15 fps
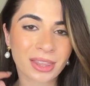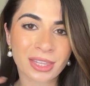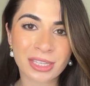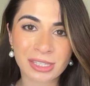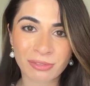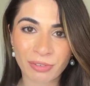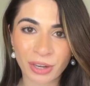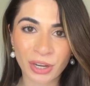
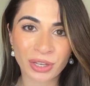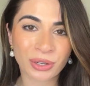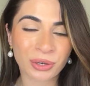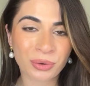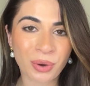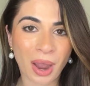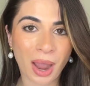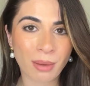this
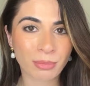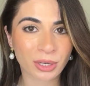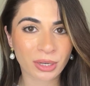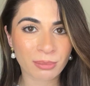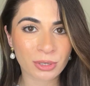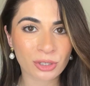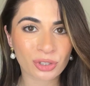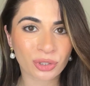video, I'm going to
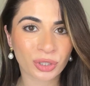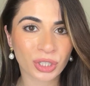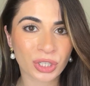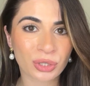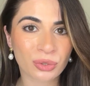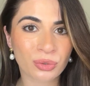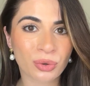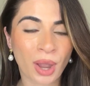be showing
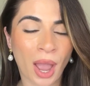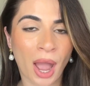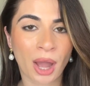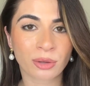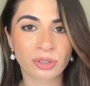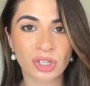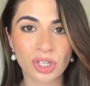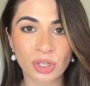you
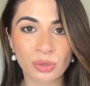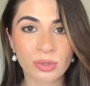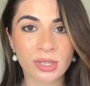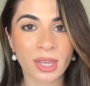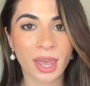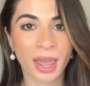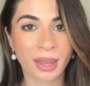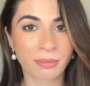how to use
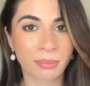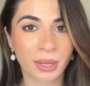a head